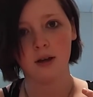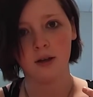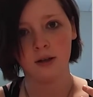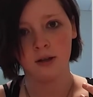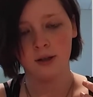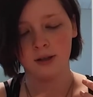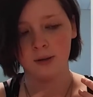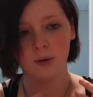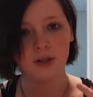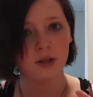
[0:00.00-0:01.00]
He
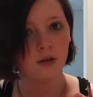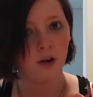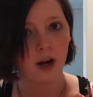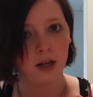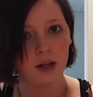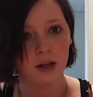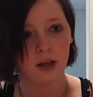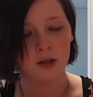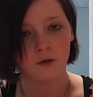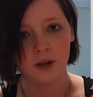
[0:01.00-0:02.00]
wasn't crying.
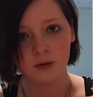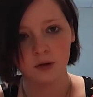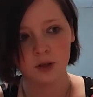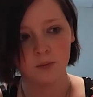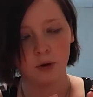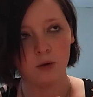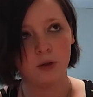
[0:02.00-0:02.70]
His face was just blue,